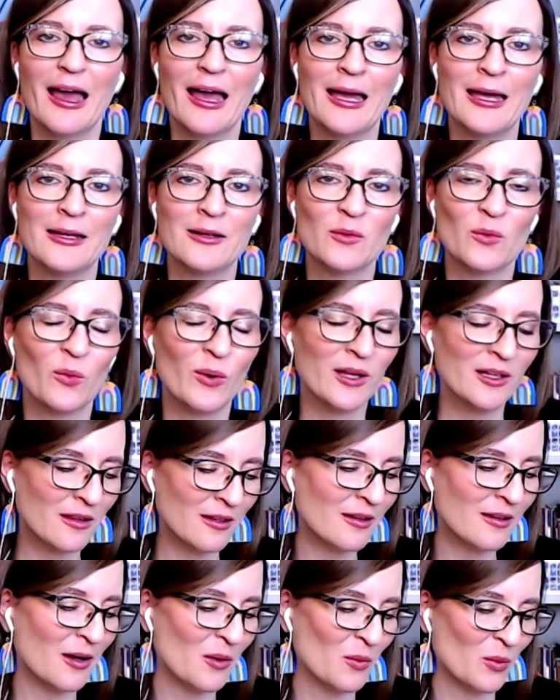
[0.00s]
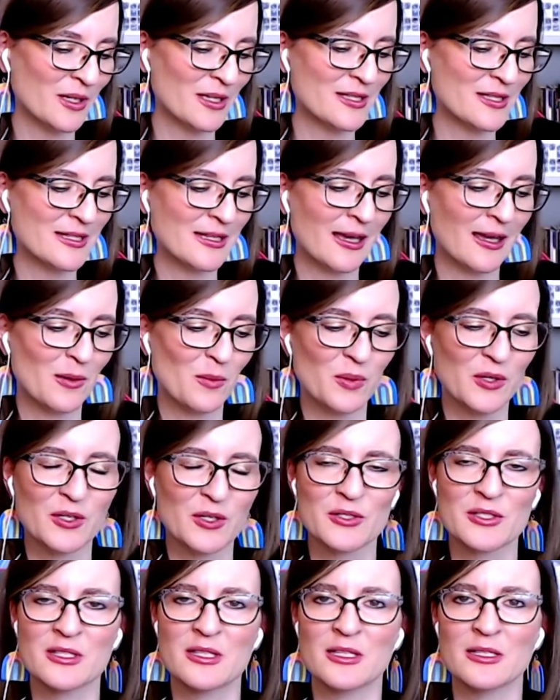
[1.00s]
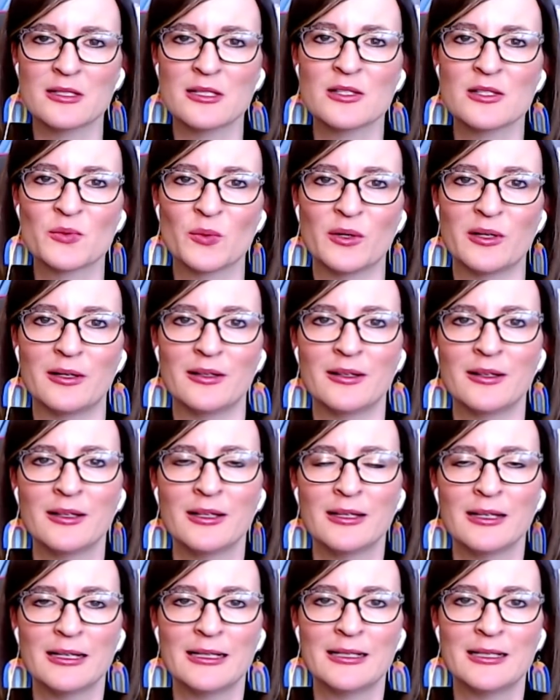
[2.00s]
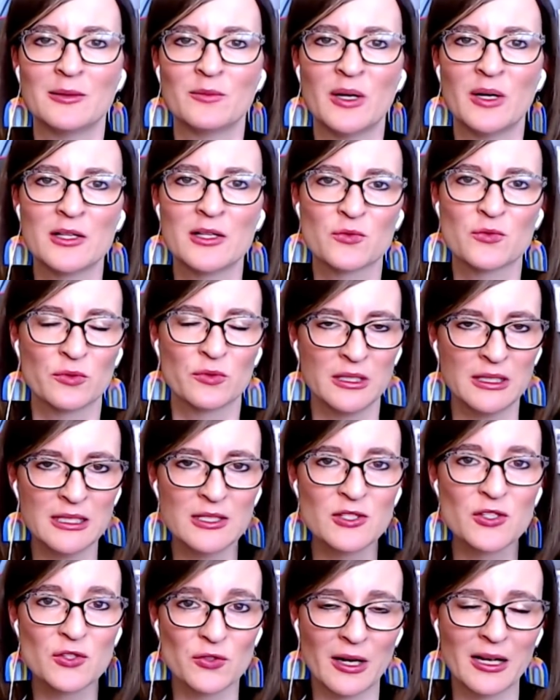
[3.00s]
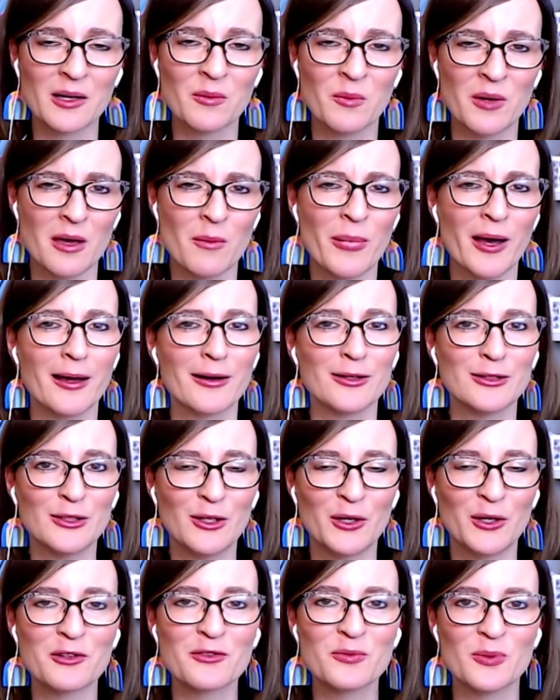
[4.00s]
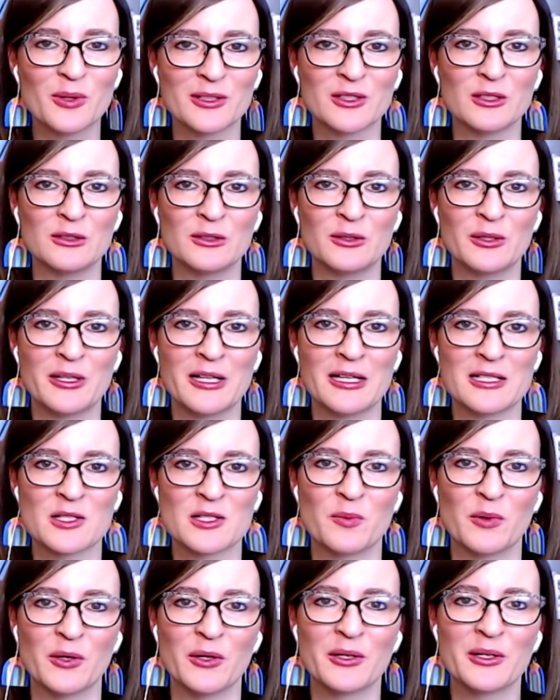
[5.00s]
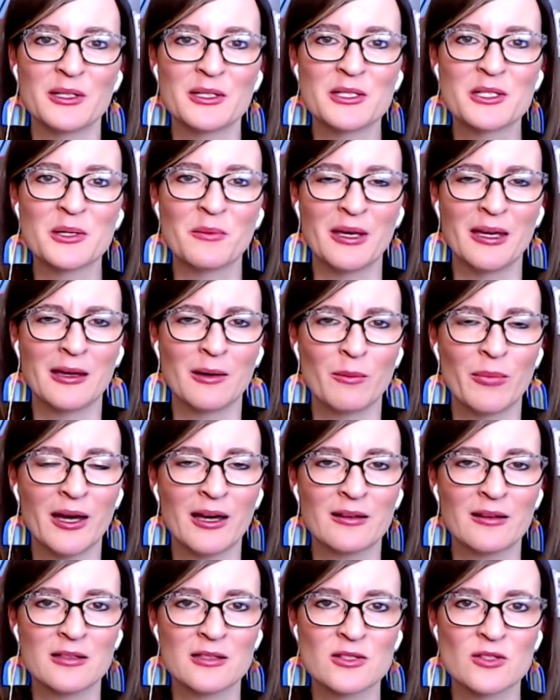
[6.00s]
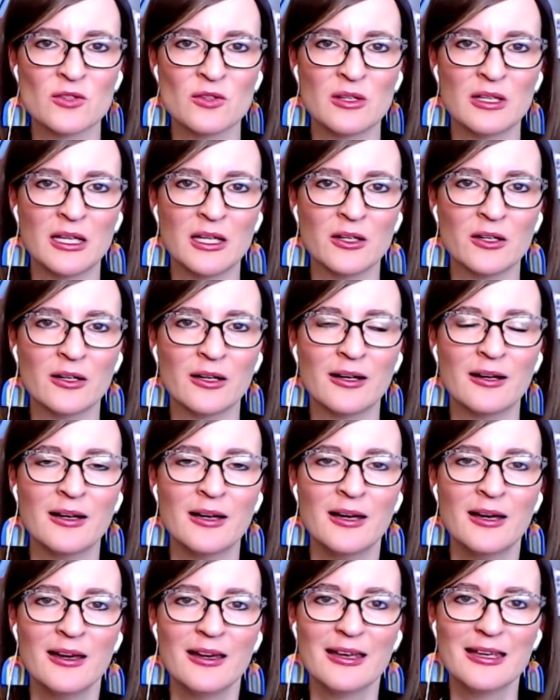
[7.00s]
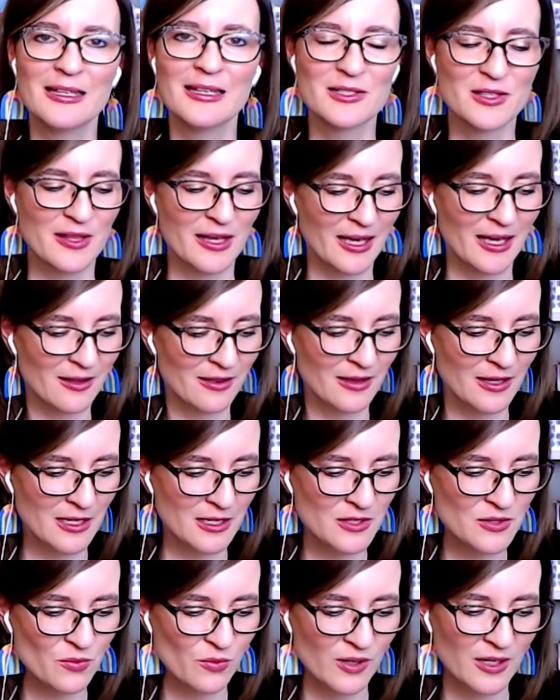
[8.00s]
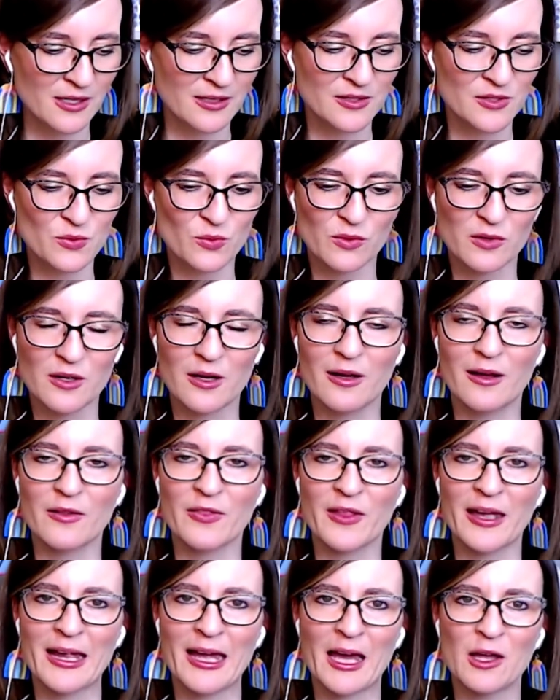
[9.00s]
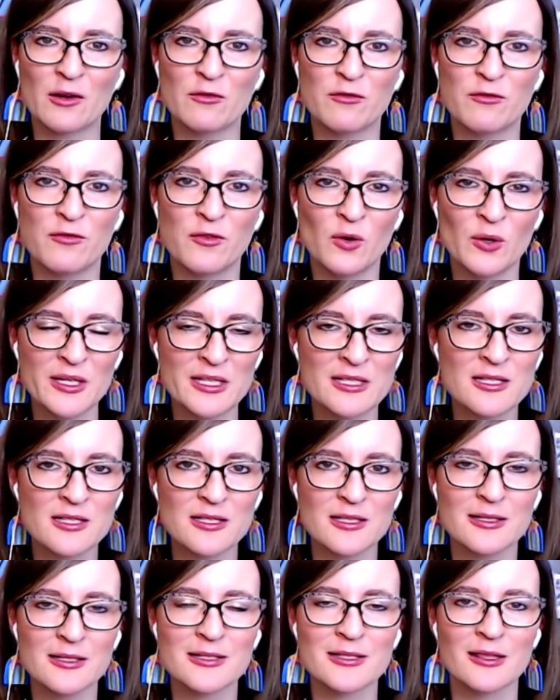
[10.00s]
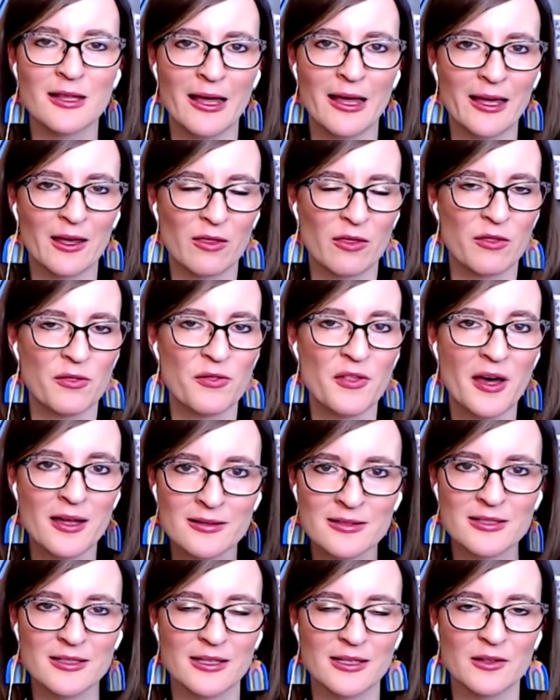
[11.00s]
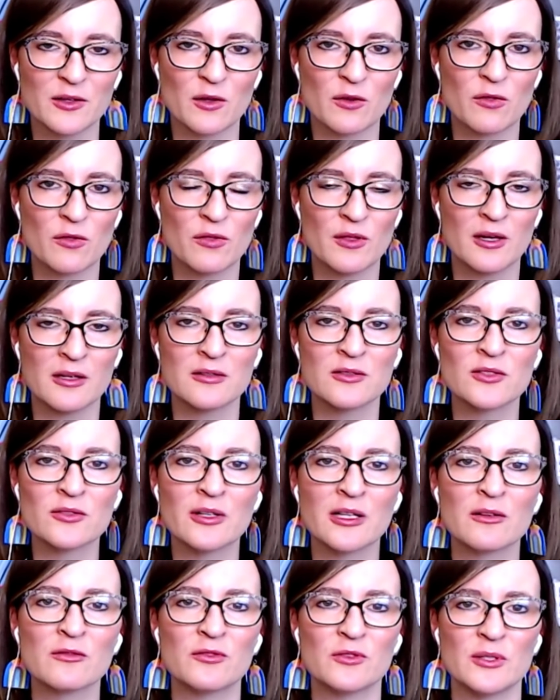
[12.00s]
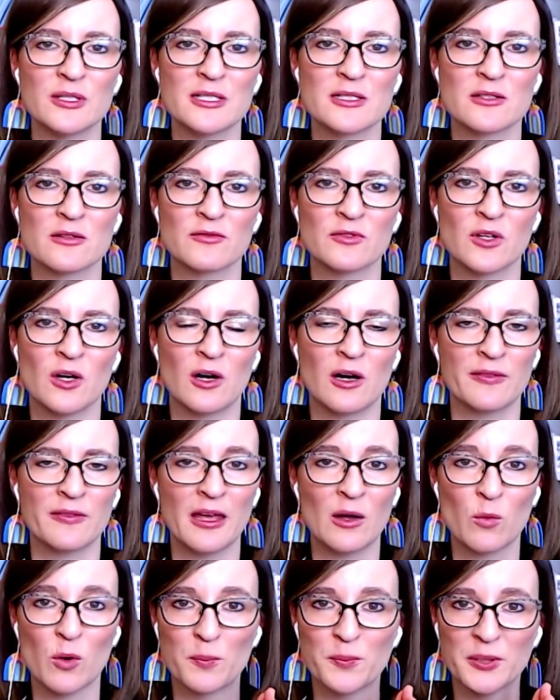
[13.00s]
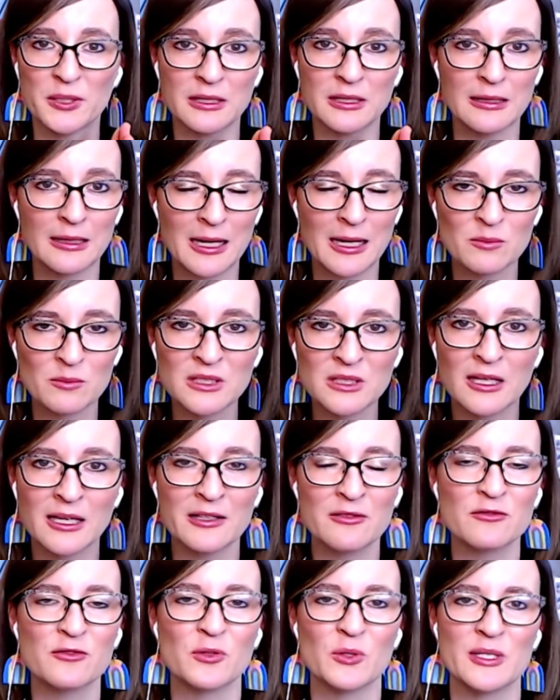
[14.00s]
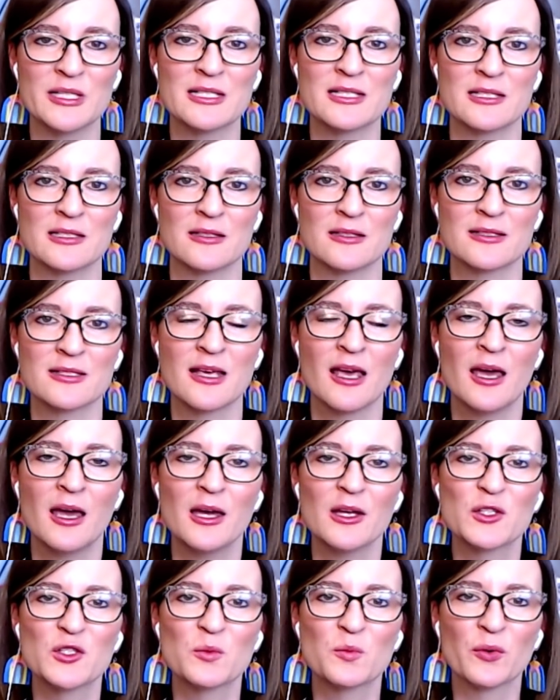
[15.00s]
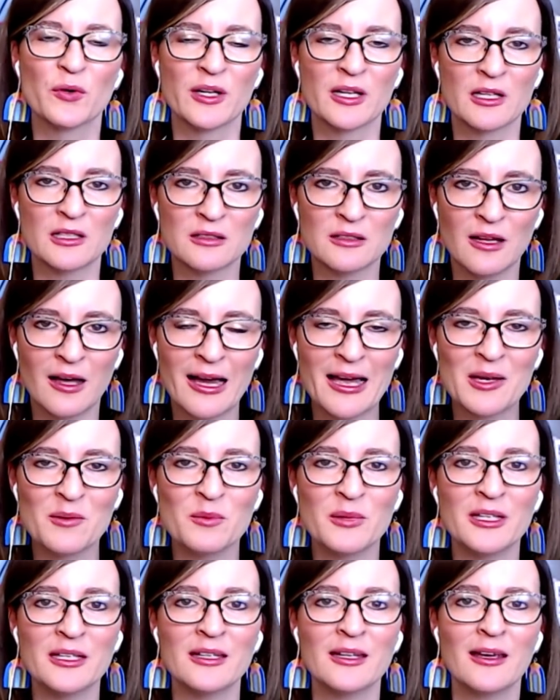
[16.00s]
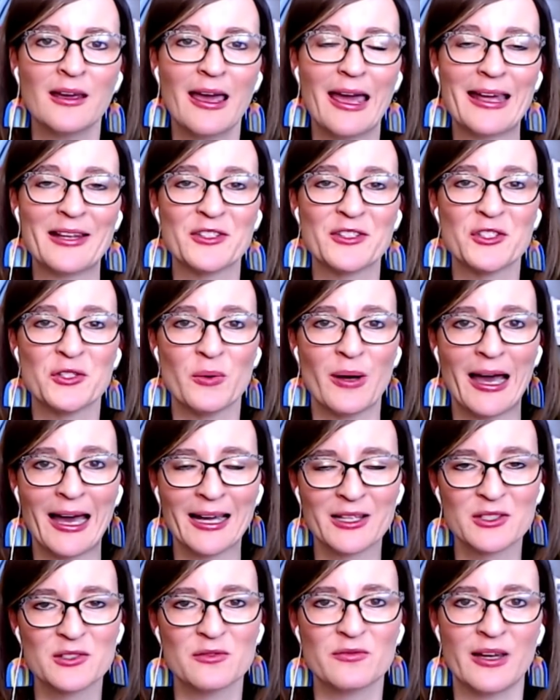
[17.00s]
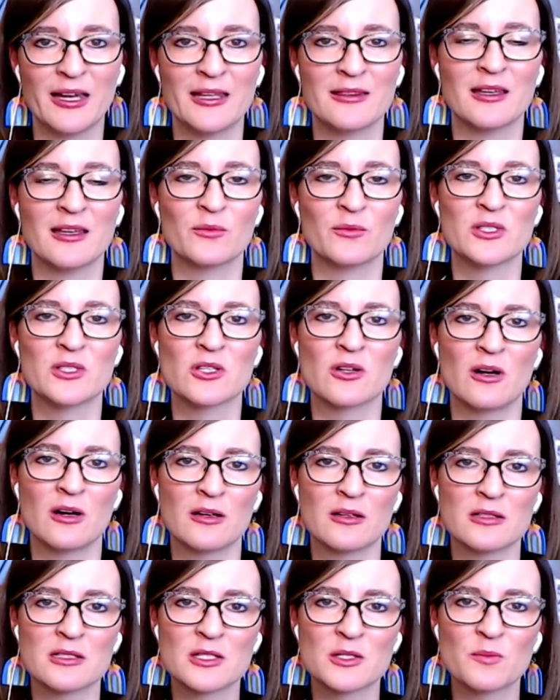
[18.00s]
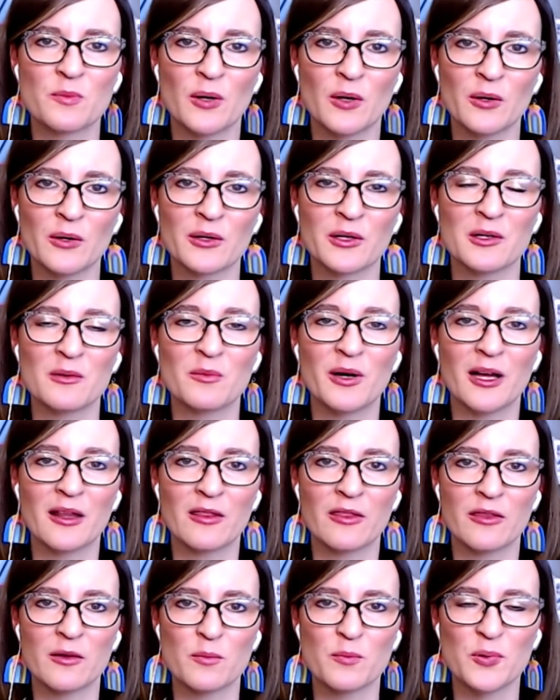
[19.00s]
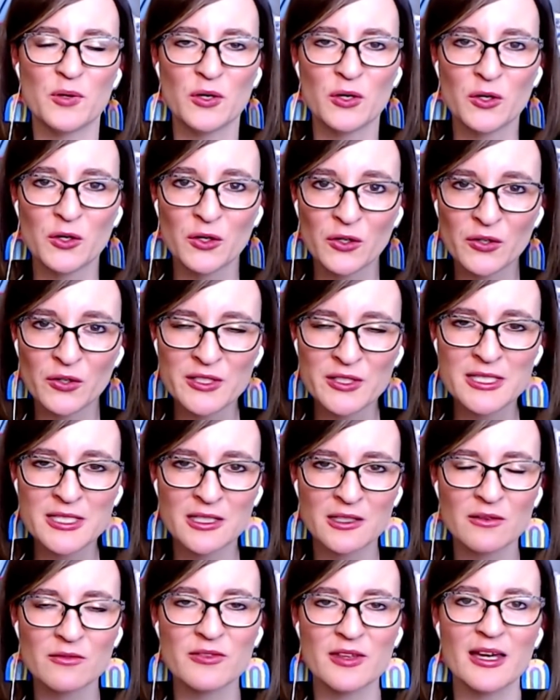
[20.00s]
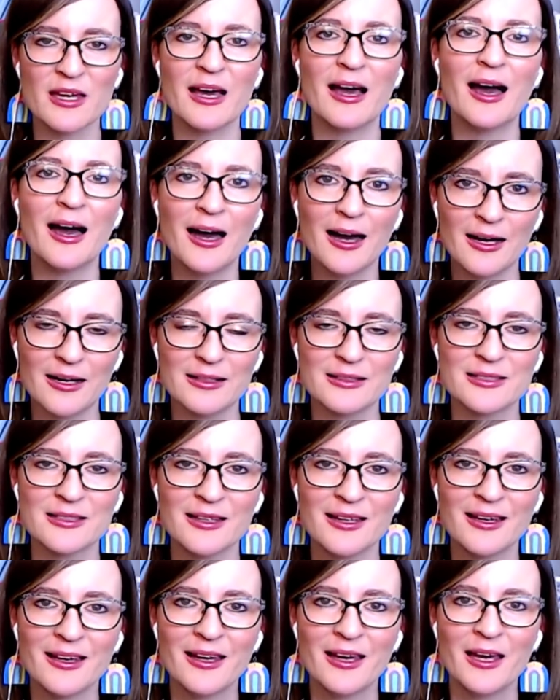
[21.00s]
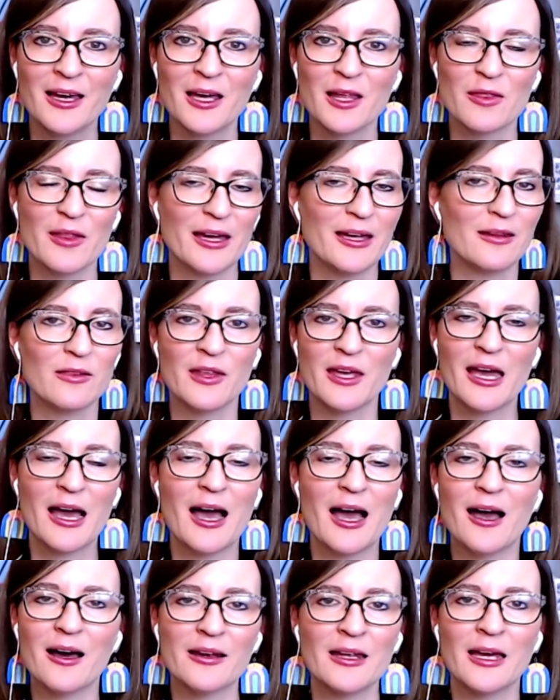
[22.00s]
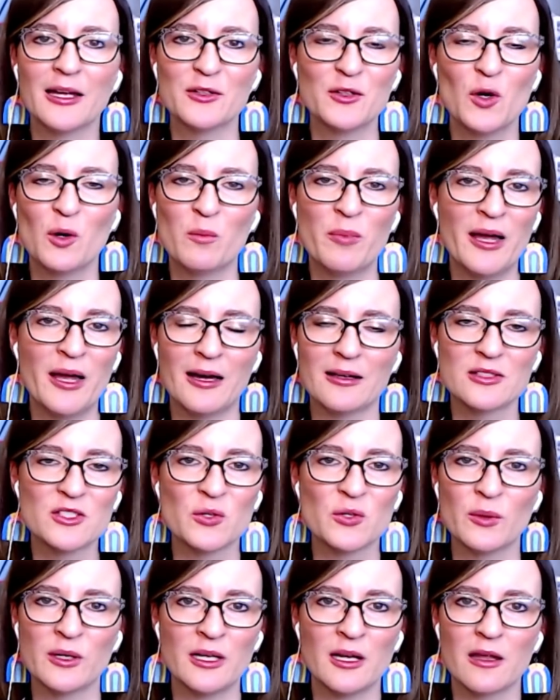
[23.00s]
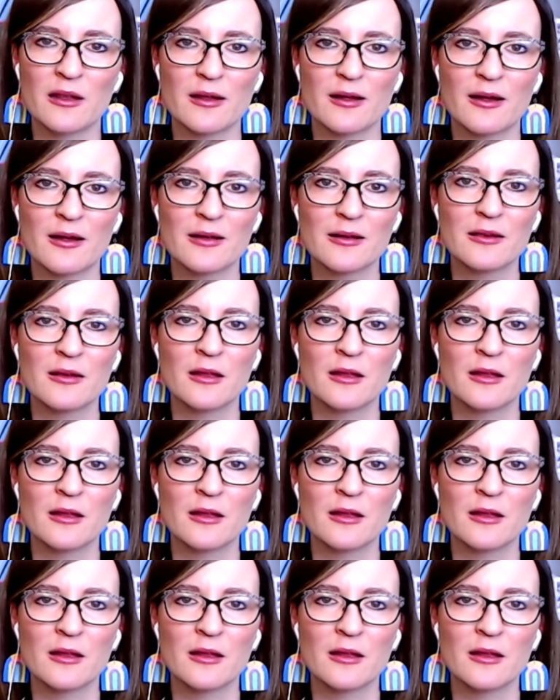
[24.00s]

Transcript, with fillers: And one thing I want to say, because this is what um, has really struck me about a lot of what the Lord has spoken to me about this new era, is that these ones were, they had voices like thunder, the thundering mm. voice of God. They were plumb line voices to bring alignment and to activate that which God had spoken. But the purity of their heart they, their heart had not bowed to another.